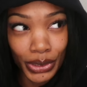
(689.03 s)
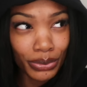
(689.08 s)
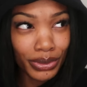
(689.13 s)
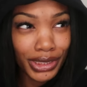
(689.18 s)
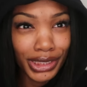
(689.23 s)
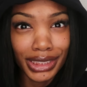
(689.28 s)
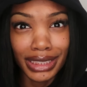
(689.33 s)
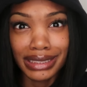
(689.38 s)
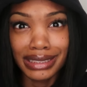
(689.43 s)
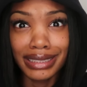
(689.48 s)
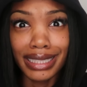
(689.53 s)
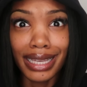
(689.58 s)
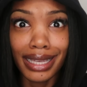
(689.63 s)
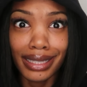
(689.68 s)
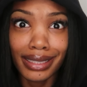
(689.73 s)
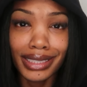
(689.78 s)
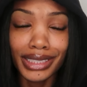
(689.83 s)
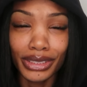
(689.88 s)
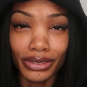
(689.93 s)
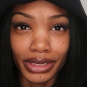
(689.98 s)
You was just
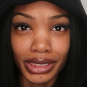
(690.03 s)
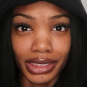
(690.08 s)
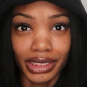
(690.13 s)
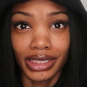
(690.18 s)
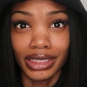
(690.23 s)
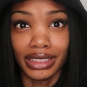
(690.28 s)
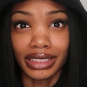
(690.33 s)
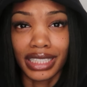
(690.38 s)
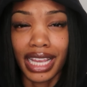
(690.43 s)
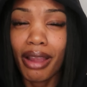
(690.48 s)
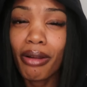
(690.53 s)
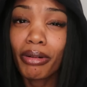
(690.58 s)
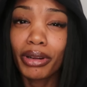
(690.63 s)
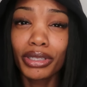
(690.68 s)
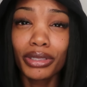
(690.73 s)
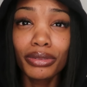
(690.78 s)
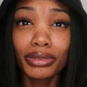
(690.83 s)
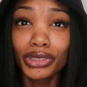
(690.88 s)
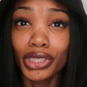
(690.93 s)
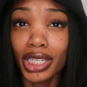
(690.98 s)
killing Christians. How
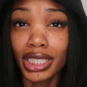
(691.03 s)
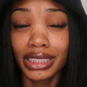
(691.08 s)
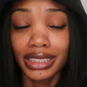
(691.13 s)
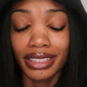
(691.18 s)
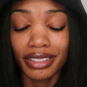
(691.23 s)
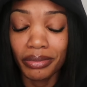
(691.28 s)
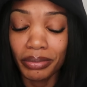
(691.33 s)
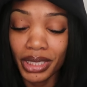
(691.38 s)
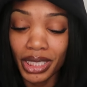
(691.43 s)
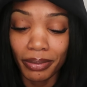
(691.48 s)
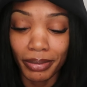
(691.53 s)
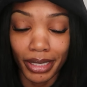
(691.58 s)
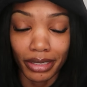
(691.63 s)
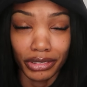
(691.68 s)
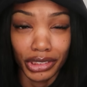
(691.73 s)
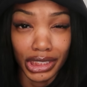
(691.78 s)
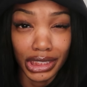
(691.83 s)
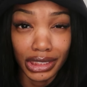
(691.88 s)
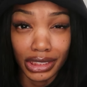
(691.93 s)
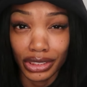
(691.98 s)
are you trying to tell me
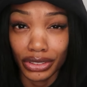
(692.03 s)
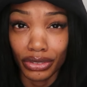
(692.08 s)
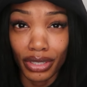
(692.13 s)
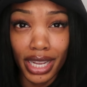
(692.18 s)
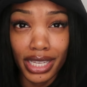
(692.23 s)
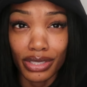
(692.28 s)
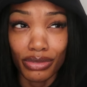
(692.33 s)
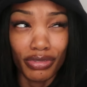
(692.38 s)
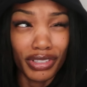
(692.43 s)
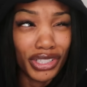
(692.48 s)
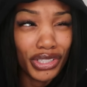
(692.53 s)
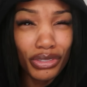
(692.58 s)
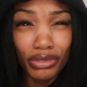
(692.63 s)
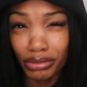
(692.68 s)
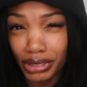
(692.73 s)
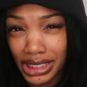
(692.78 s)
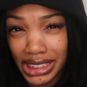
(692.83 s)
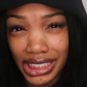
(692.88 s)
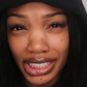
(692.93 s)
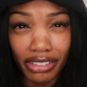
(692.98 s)
about Jesus Christ when
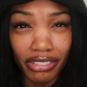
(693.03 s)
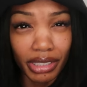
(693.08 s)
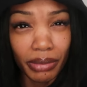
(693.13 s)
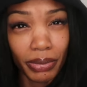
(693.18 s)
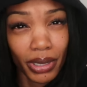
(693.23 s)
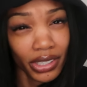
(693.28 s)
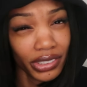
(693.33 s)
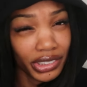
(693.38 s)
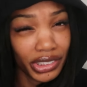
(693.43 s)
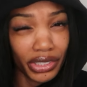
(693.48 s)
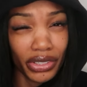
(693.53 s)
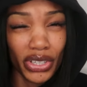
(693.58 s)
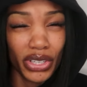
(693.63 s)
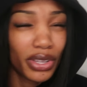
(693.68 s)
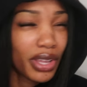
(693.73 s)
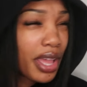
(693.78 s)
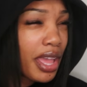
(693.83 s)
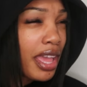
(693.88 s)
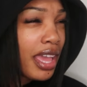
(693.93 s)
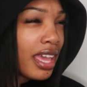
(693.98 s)
you was literally
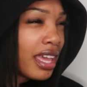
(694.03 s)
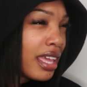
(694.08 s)
persecuting